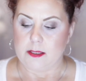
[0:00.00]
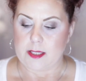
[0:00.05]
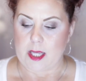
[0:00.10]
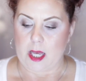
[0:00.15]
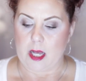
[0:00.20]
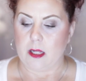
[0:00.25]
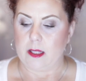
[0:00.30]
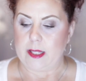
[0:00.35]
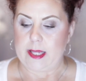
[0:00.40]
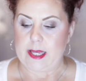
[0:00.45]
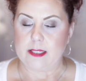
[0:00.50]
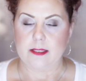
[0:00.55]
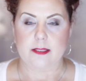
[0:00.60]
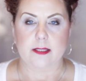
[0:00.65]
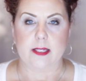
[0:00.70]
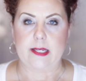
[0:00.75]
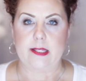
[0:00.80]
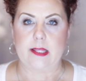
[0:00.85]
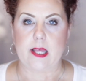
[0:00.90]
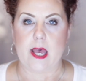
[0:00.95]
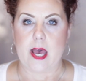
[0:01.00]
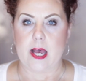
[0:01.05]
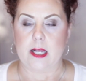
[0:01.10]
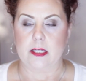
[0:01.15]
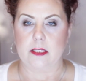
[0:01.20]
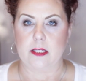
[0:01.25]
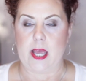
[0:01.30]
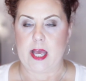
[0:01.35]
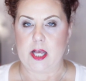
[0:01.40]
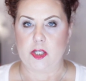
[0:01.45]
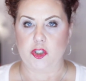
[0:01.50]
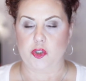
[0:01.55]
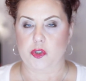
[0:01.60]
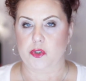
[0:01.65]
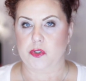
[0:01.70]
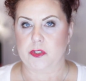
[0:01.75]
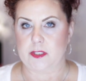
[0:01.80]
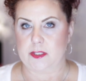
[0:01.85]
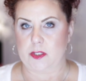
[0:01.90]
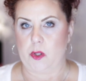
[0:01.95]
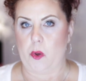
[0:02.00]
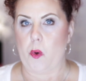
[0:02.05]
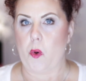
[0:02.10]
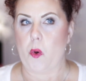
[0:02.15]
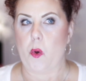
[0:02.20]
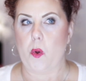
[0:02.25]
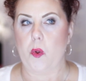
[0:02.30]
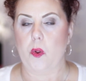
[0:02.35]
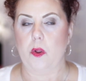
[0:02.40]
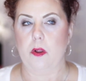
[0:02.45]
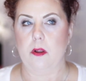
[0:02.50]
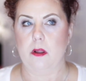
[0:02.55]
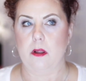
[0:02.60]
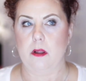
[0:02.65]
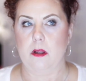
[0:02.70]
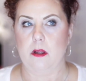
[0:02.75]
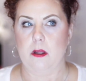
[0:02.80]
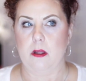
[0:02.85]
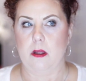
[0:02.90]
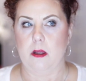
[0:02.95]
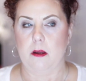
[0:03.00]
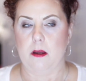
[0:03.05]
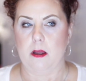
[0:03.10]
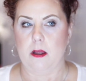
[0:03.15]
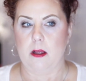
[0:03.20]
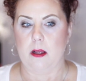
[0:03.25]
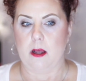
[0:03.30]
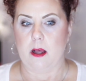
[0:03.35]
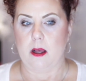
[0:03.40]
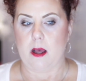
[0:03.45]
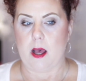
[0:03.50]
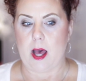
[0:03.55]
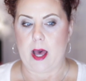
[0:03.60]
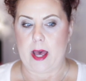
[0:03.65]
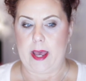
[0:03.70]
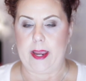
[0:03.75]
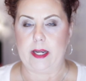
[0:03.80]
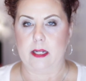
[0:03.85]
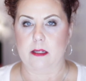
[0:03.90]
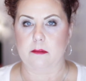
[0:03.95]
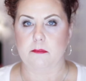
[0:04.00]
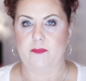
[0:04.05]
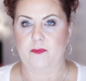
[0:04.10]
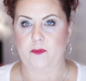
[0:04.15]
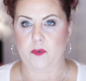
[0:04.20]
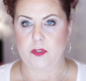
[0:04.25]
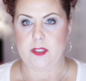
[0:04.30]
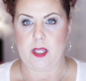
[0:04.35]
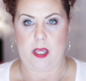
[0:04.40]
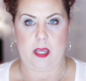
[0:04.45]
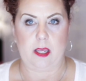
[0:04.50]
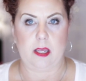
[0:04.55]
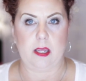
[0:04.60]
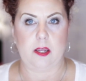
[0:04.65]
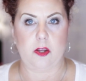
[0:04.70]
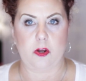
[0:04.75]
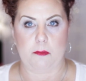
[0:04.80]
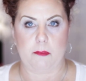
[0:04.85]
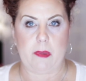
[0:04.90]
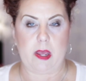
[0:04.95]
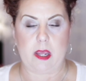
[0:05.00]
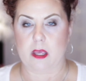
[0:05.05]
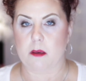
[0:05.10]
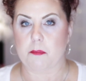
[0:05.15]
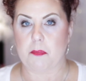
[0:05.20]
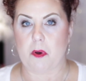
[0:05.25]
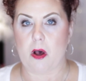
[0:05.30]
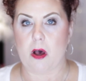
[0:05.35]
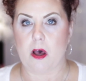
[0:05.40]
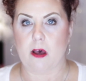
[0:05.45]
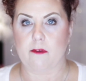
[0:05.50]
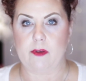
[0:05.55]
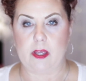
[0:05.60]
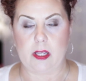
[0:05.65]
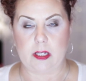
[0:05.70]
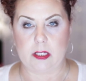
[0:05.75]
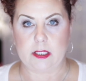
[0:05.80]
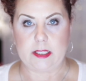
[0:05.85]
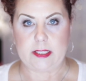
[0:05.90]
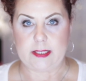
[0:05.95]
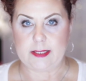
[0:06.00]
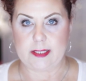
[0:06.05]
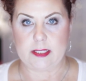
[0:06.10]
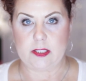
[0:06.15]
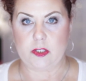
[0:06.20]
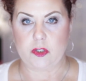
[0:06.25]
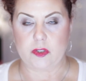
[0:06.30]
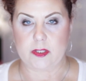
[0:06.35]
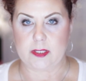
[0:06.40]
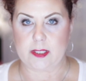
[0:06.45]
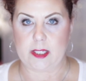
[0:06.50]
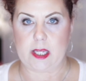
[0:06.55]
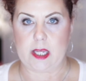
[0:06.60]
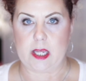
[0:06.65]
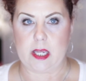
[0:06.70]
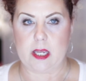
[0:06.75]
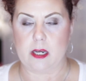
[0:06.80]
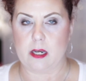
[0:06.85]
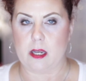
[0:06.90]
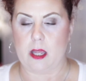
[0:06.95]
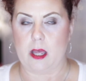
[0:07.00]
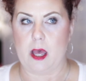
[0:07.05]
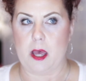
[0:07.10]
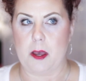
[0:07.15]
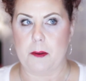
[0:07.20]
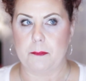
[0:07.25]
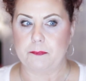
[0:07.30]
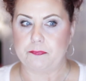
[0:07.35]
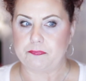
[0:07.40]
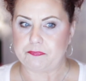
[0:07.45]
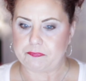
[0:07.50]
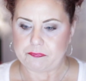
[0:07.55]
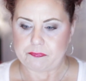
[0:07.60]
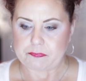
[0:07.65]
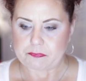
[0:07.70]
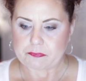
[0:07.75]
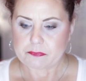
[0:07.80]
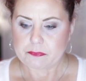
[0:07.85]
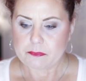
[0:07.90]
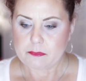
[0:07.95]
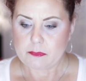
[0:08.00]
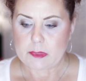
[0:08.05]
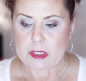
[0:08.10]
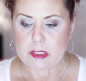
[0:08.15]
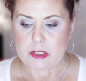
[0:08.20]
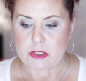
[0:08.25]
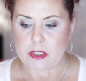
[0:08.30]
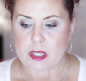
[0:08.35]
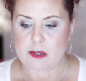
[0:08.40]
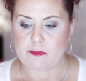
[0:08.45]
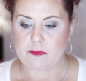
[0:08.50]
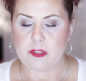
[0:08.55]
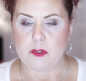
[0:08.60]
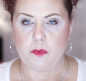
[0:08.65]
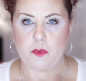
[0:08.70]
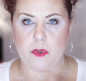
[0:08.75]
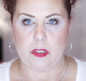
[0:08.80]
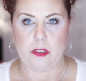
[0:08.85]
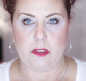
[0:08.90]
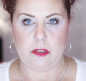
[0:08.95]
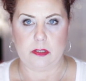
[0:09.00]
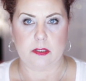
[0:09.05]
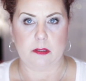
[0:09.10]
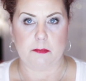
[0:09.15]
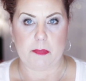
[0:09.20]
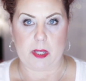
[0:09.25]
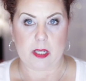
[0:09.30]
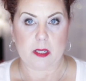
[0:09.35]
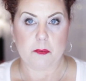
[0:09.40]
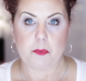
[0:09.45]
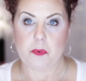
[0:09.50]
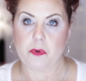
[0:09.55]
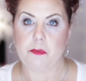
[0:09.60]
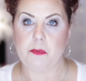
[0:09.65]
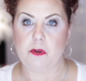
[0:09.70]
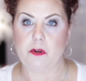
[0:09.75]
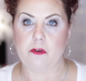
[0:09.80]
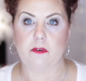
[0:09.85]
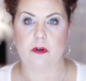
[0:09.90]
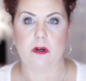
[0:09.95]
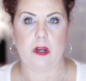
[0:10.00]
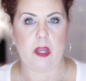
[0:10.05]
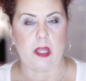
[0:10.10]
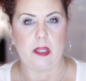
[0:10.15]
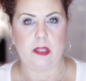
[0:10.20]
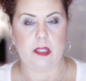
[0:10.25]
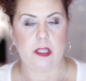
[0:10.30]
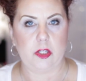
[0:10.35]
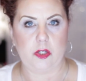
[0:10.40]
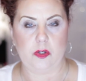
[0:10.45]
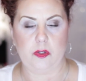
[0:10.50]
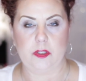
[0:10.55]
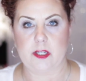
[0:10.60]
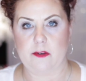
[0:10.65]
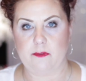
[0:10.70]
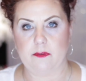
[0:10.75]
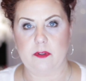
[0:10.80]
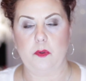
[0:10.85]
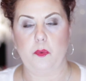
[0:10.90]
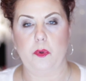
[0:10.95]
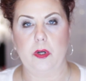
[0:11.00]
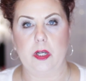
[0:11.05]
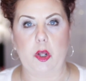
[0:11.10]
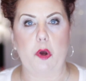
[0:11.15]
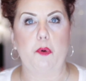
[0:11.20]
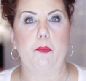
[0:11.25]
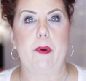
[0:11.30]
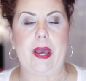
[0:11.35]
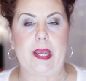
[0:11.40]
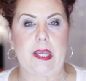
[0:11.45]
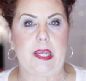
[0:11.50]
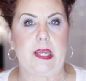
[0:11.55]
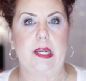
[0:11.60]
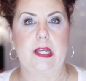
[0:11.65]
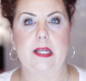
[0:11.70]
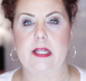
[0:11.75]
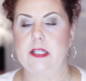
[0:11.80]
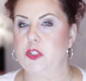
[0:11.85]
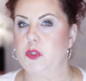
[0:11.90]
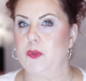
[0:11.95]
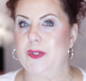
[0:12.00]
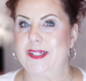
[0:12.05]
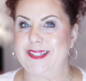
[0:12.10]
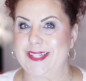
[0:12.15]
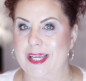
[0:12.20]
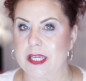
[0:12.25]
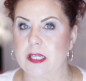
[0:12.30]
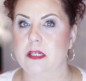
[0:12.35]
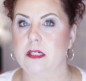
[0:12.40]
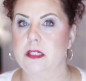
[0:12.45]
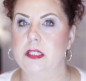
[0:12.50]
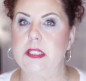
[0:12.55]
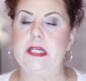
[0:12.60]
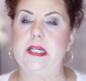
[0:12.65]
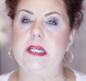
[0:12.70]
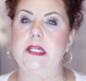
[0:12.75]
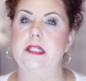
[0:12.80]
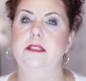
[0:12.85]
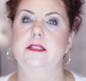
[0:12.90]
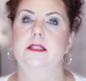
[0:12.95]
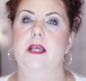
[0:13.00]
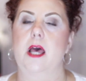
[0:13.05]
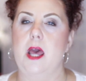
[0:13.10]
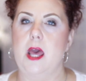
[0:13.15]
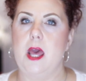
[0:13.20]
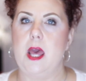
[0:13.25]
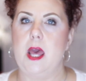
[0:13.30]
towelettes like that as your sole item for taking your makeup off and cleansing your skin. Um, you definitely want to use a makeup remover and then you definitely want to go back in and do a second cleanse